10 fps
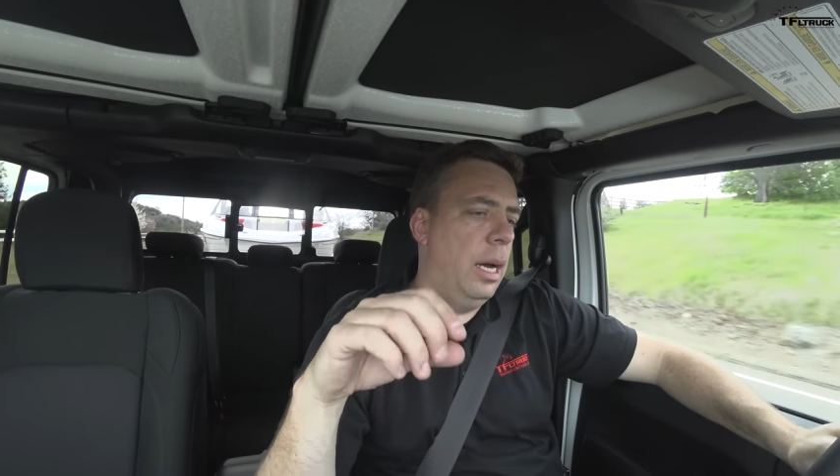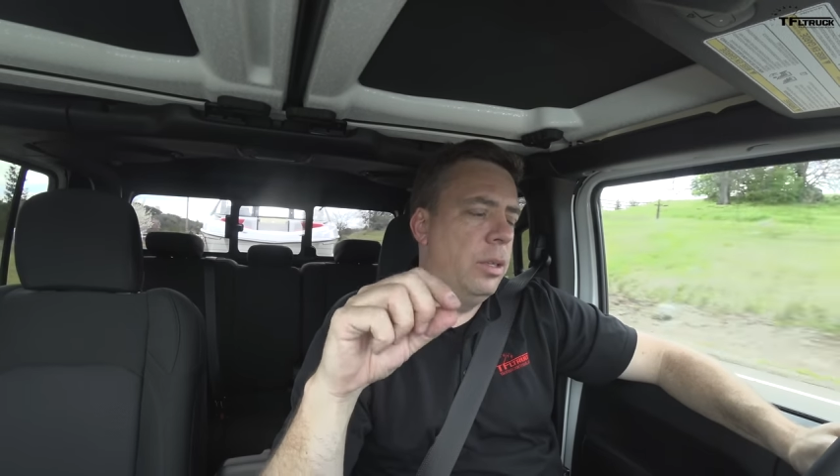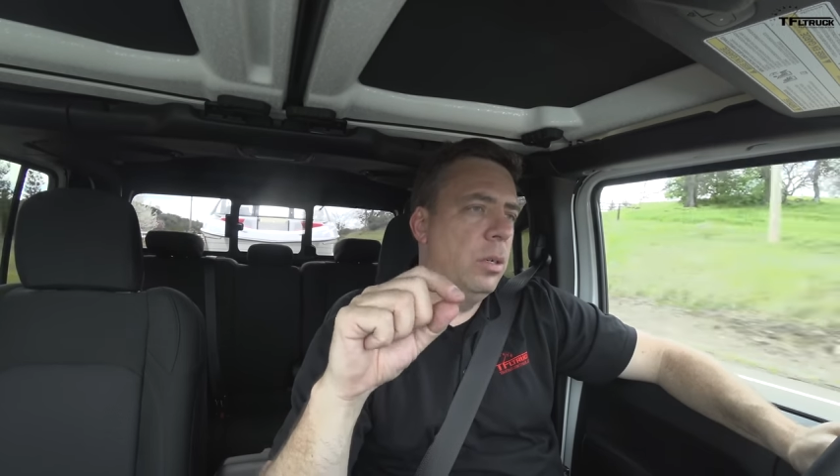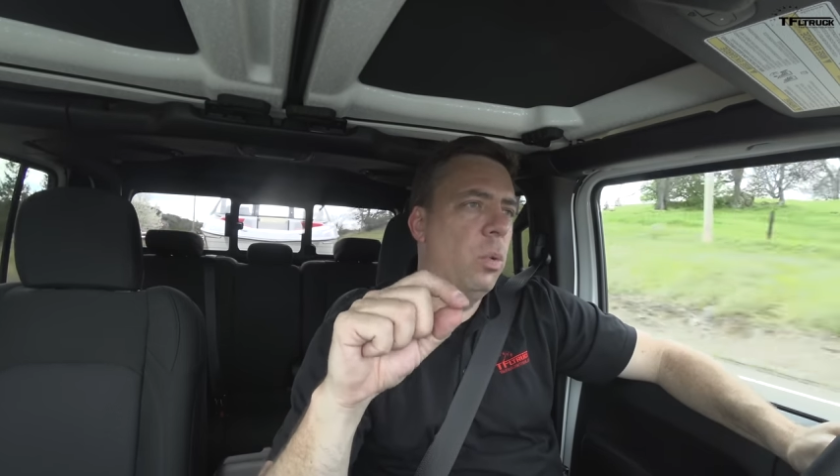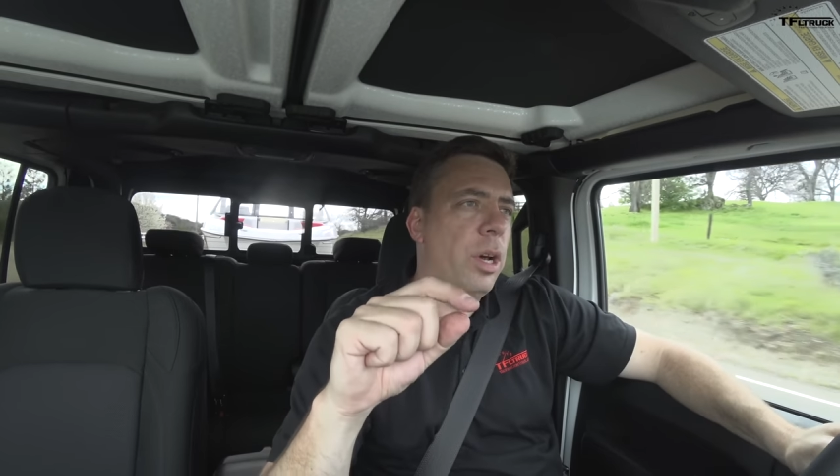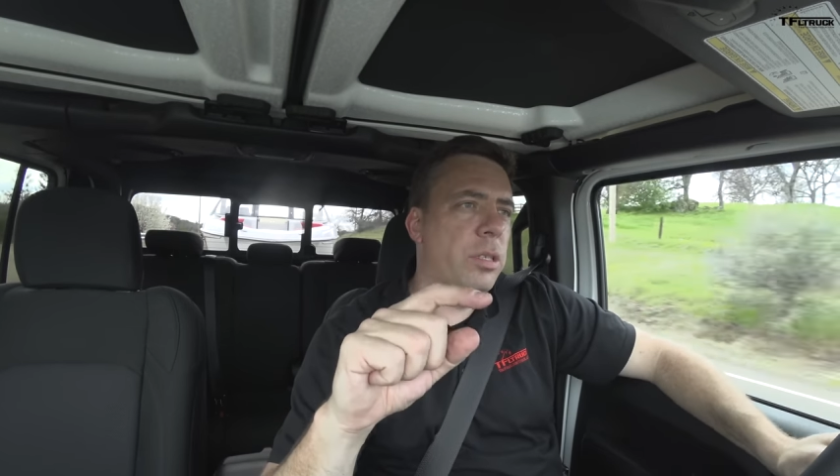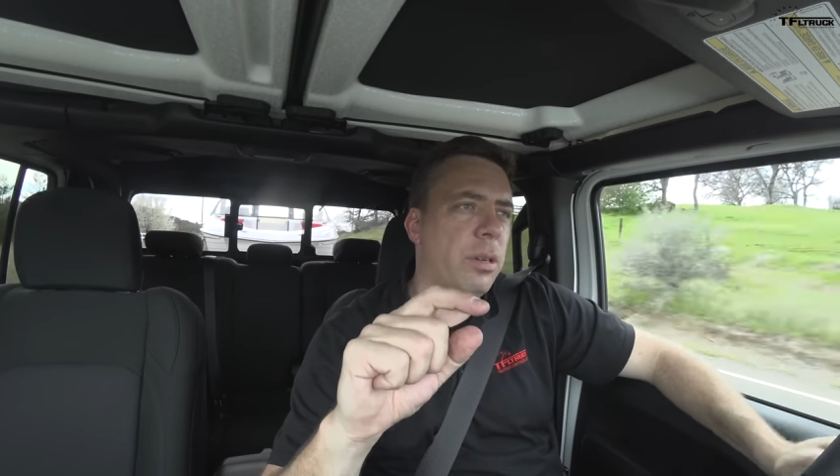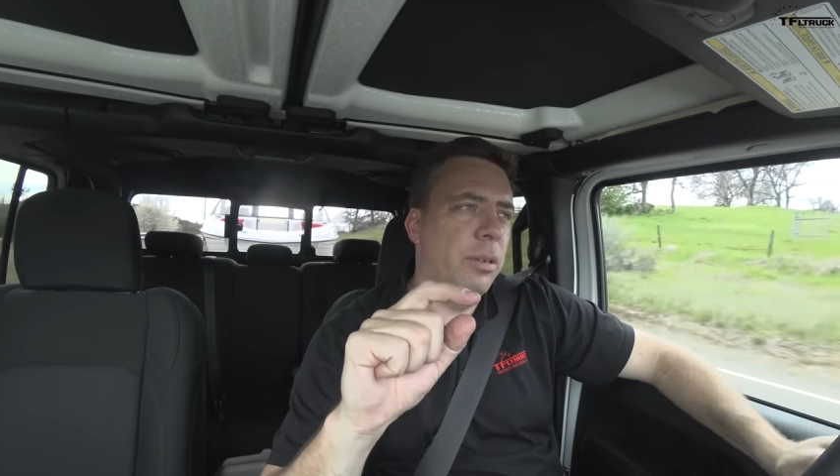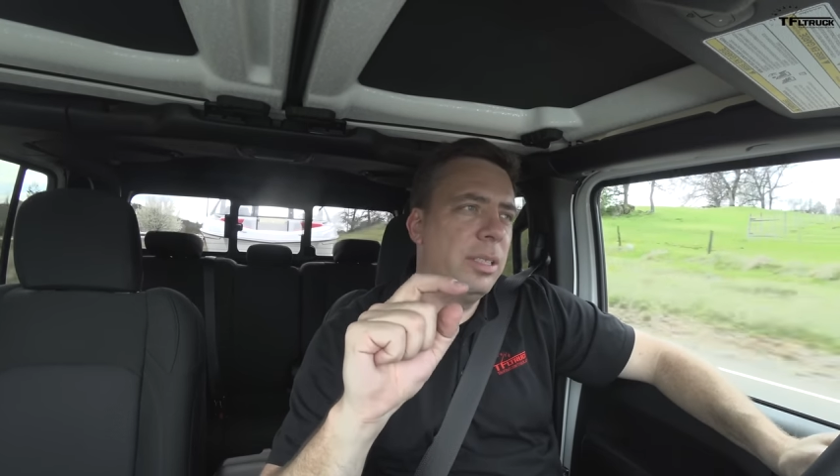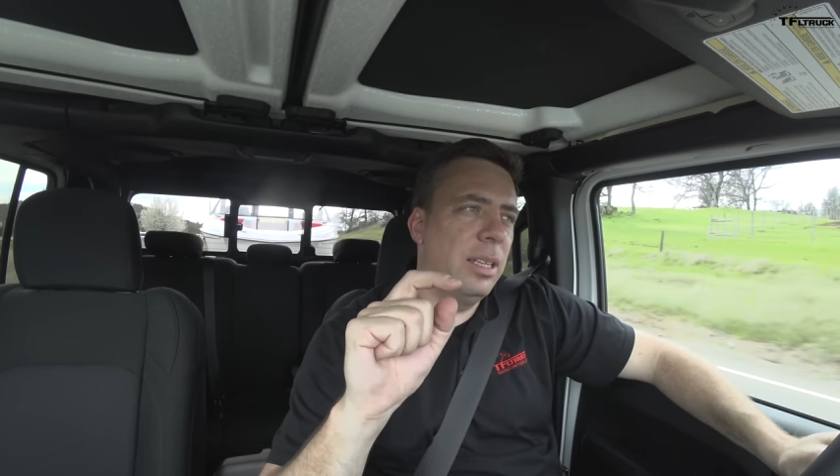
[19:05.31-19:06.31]
I do wish
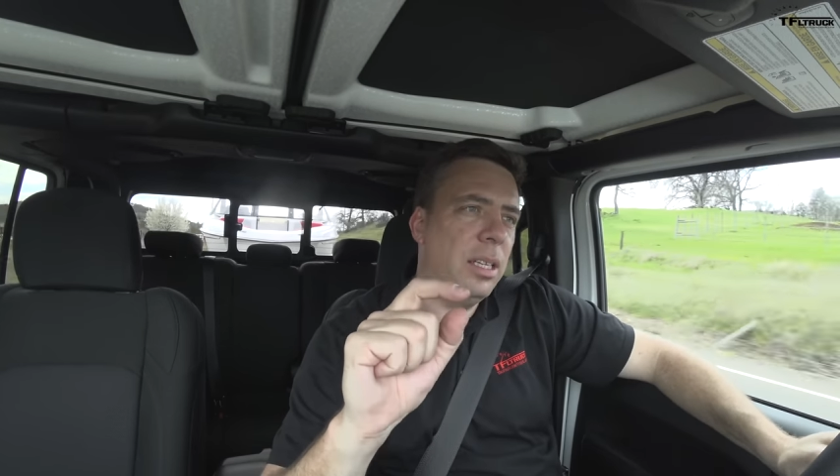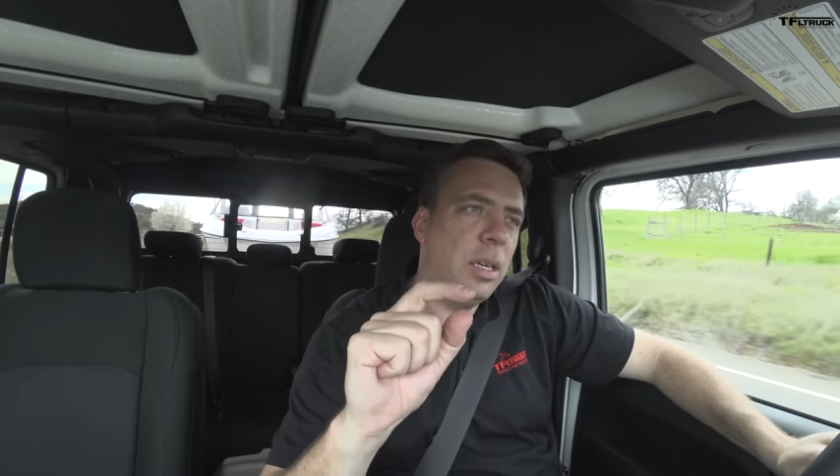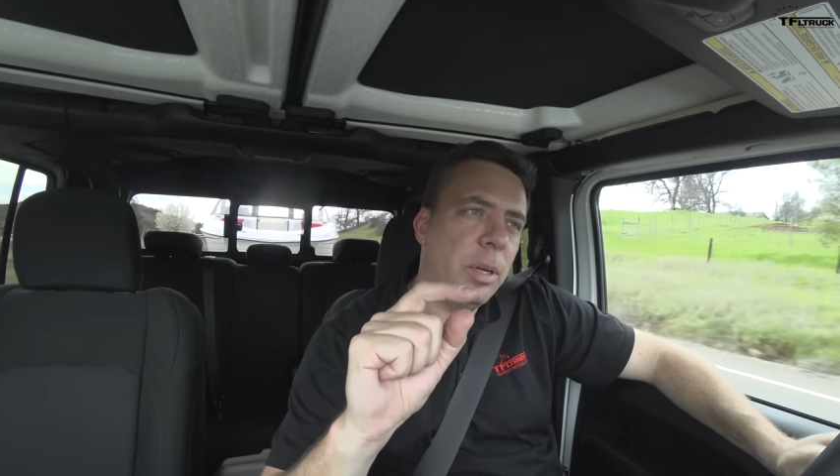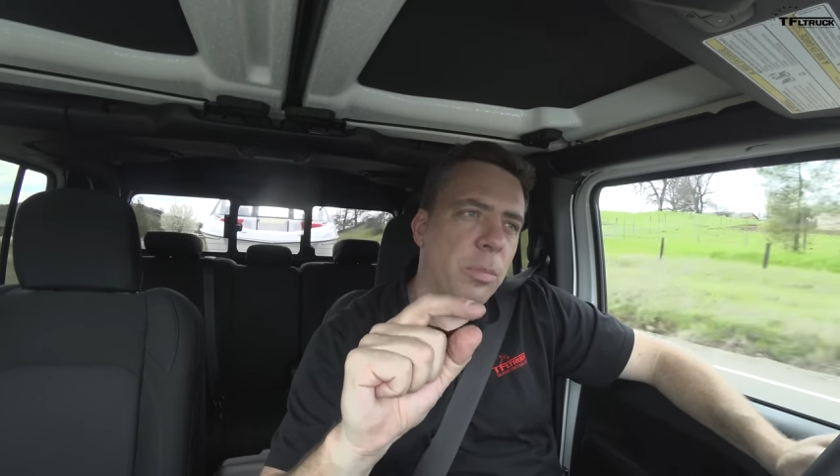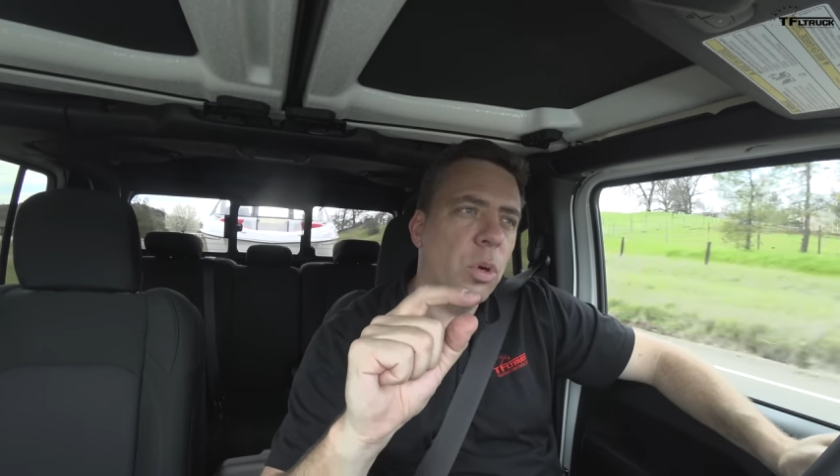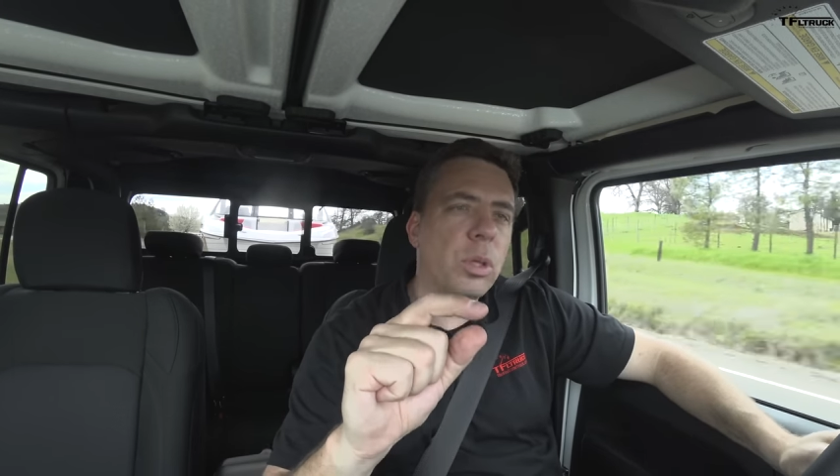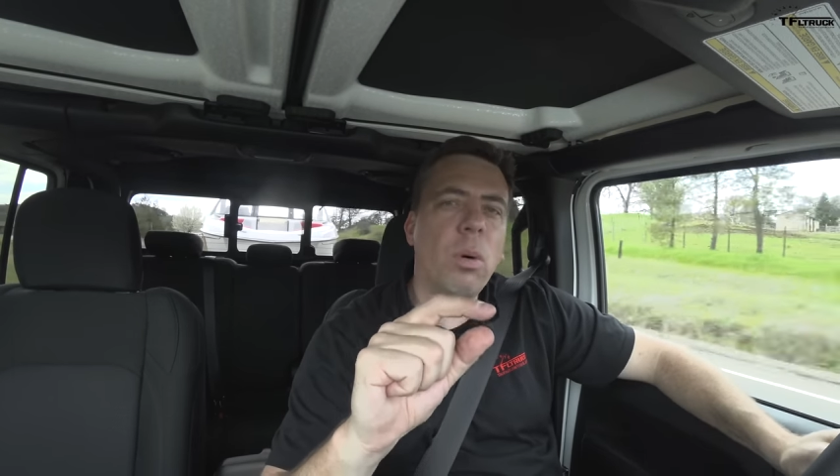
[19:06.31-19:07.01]
there was a little bit more